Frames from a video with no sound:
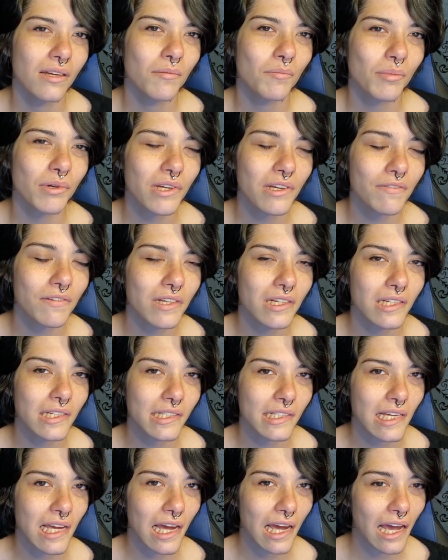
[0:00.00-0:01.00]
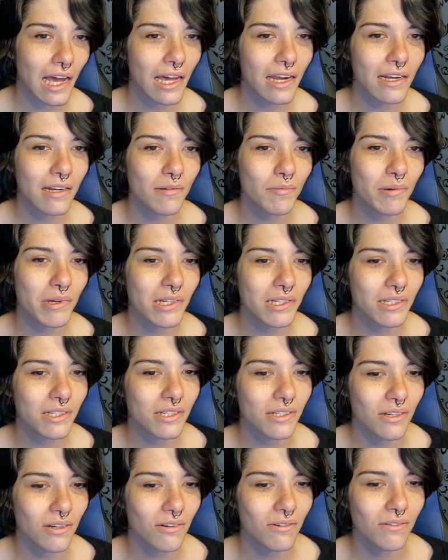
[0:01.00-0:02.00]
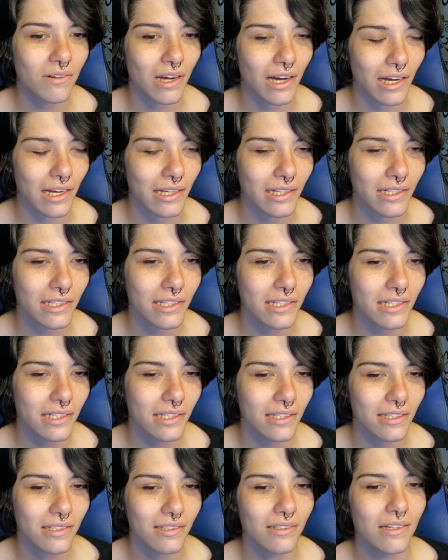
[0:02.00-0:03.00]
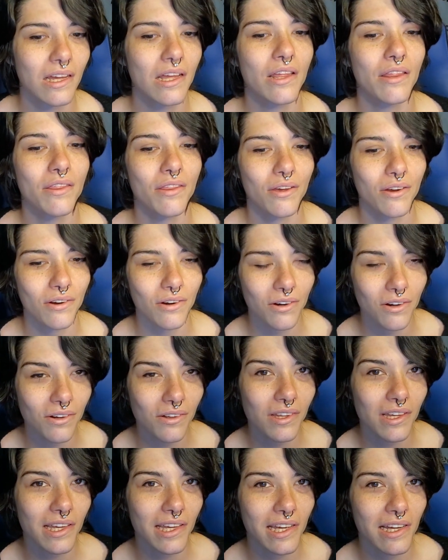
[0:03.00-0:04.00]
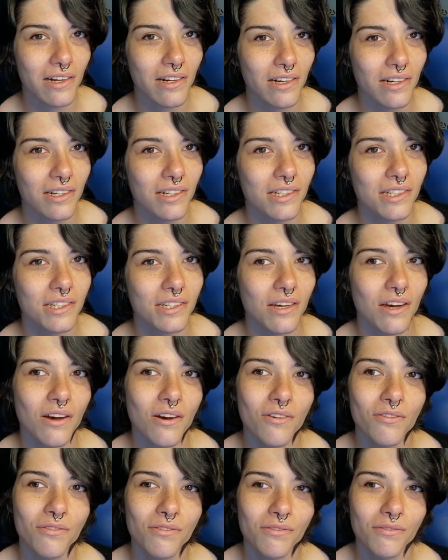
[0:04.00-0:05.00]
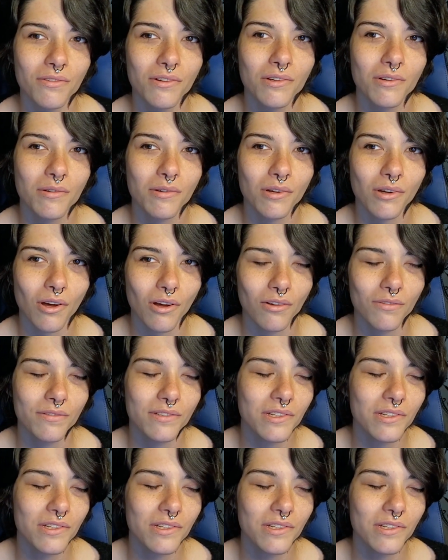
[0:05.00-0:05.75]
Previously, I hadn't been so nice. The early years of Call of